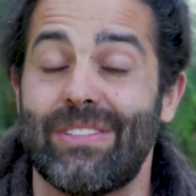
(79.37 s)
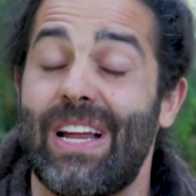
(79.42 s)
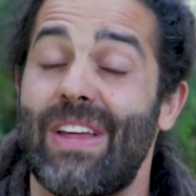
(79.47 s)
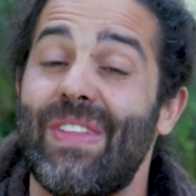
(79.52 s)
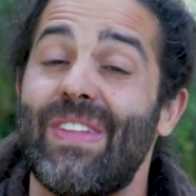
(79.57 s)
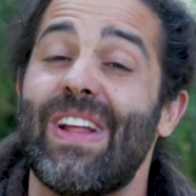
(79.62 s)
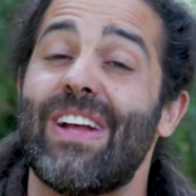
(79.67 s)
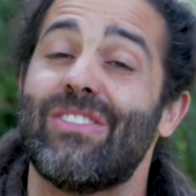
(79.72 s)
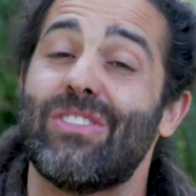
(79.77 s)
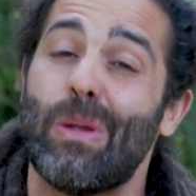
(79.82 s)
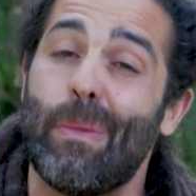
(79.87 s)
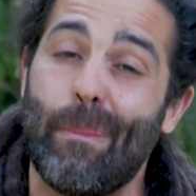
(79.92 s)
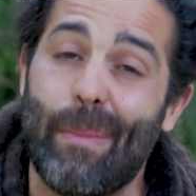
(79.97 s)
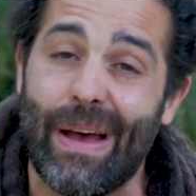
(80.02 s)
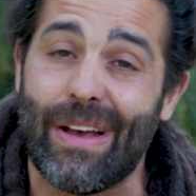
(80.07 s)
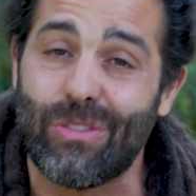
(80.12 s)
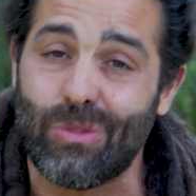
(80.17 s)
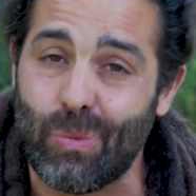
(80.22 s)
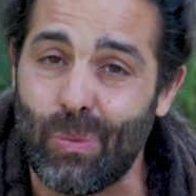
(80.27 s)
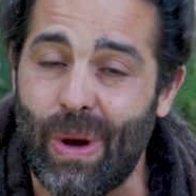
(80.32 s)
And I think that's the
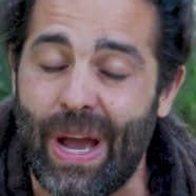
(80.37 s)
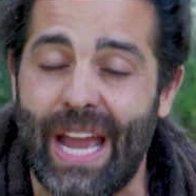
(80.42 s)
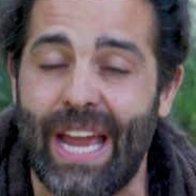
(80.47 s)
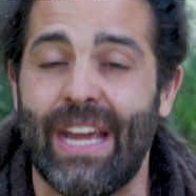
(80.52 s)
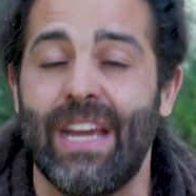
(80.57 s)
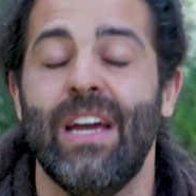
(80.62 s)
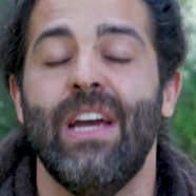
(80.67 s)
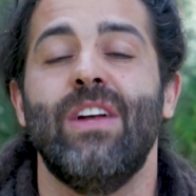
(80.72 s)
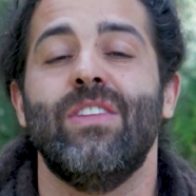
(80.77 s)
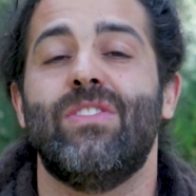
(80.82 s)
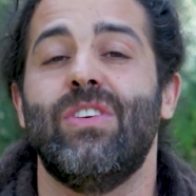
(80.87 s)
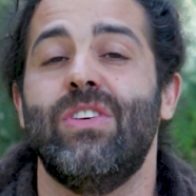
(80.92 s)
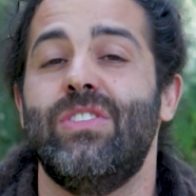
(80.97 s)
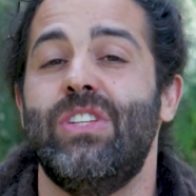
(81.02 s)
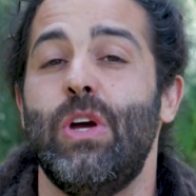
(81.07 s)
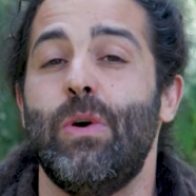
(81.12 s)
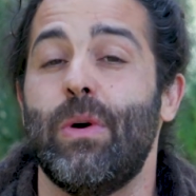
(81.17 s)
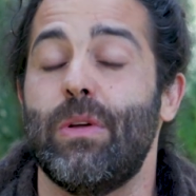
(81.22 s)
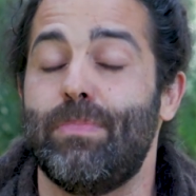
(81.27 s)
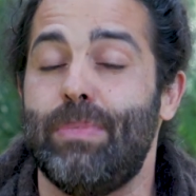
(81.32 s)
best way to
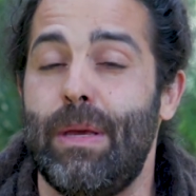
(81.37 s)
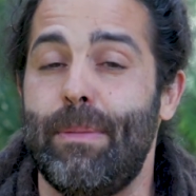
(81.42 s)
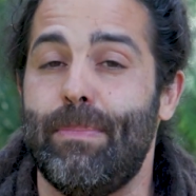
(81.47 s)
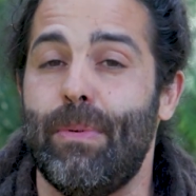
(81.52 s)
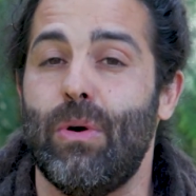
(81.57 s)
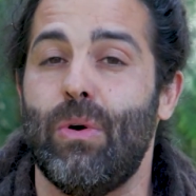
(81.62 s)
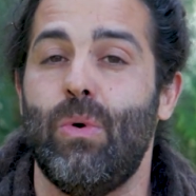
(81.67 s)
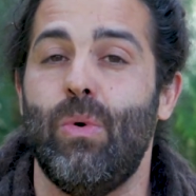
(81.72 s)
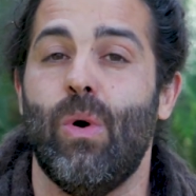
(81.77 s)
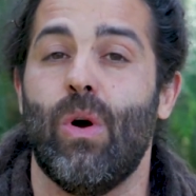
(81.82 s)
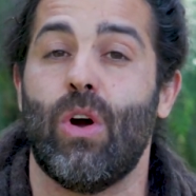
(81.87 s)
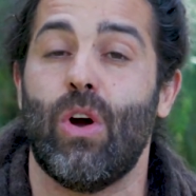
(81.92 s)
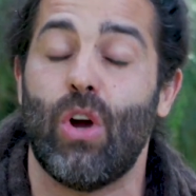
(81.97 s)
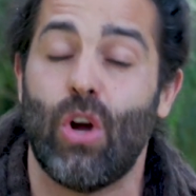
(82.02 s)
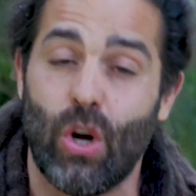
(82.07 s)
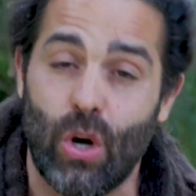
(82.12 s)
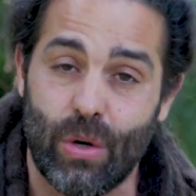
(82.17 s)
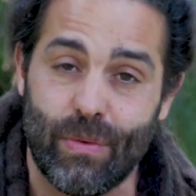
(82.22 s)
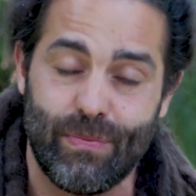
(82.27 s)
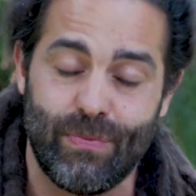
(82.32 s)
deal with people who are
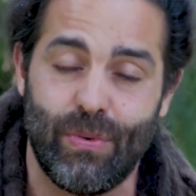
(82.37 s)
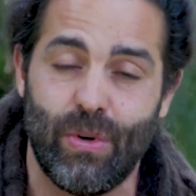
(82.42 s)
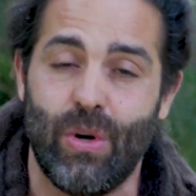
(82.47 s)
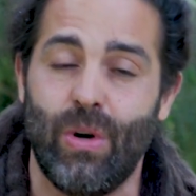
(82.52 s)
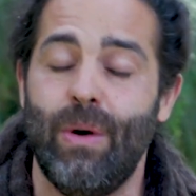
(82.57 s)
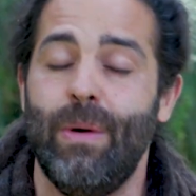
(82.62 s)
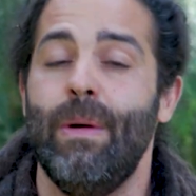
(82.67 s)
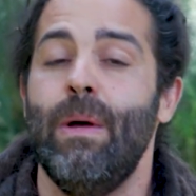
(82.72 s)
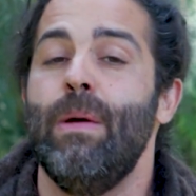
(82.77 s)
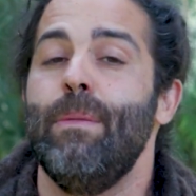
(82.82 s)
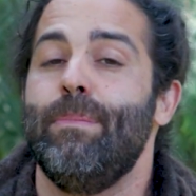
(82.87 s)
hurtful,